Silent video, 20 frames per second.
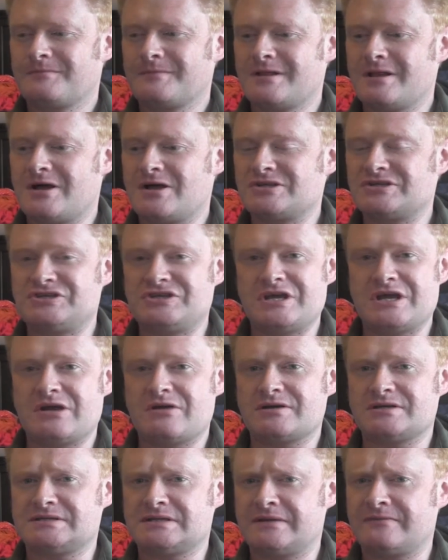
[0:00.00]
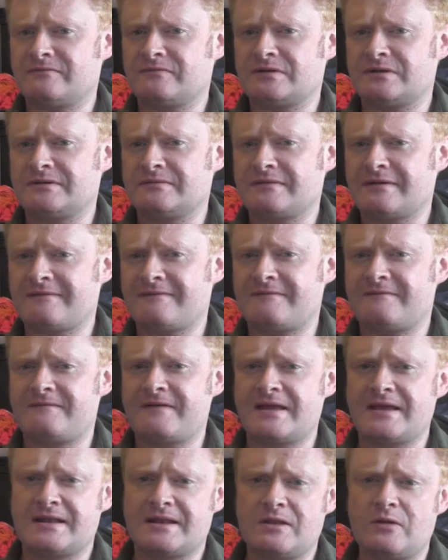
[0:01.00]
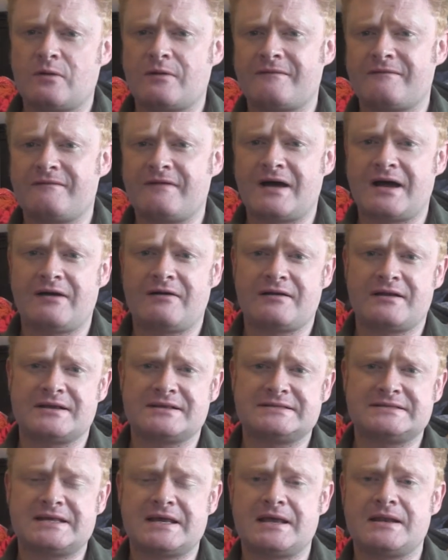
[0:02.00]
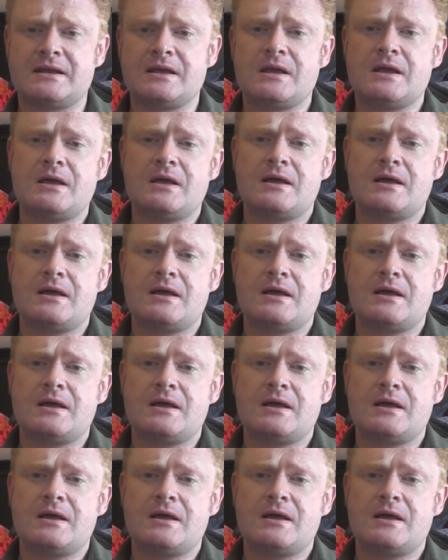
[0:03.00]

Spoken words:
Last year I sat in front of that fake log fire and I said,